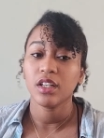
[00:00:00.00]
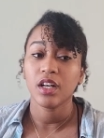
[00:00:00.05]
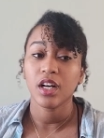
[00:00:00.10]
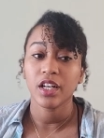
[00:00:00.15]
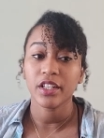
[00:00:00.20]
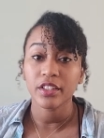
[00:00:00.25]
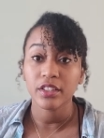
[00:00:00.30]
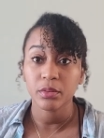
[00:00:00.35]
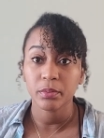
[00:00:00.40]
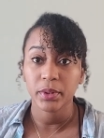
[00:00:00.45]

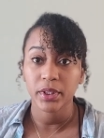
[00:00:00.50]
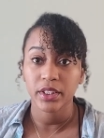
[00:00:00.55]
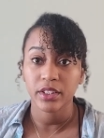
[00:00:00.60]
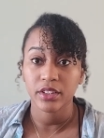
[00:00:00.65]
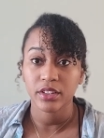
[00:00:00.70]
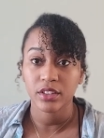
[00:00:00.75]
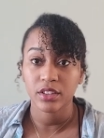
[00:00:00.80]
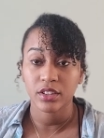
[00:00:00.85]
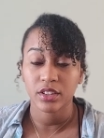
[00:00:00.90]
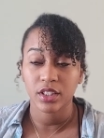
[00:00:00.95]
other
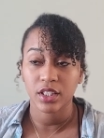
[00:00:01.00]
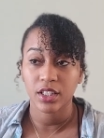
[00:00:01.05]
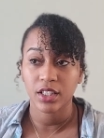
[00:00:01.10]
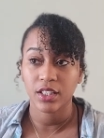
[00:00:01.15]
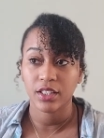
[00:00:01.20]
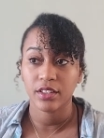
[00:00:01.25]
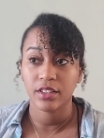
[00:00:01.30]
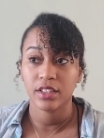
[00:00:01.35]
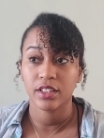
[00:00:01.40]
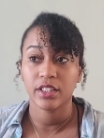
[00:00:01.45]
bitters.
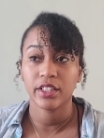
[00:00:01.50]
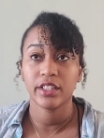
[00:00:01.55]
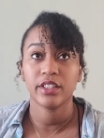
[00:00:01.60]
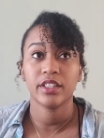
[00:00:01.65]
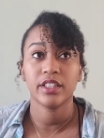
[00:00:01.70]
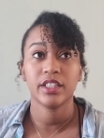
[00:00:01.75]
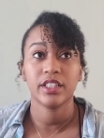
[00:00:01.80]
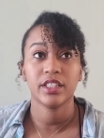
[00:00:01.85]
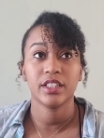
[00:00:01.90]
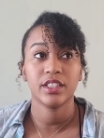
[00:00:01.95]
There
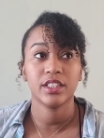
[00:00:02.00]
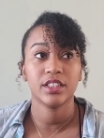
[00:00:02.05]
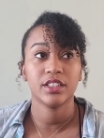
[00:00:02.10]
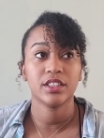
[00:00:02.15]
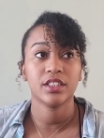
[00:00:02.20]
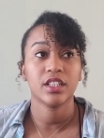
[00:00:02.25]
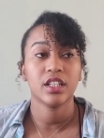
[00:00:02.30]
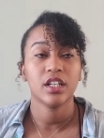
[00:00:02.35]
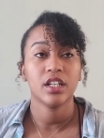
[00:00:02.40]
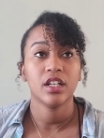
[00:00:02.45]

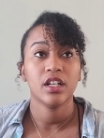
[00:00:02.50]
is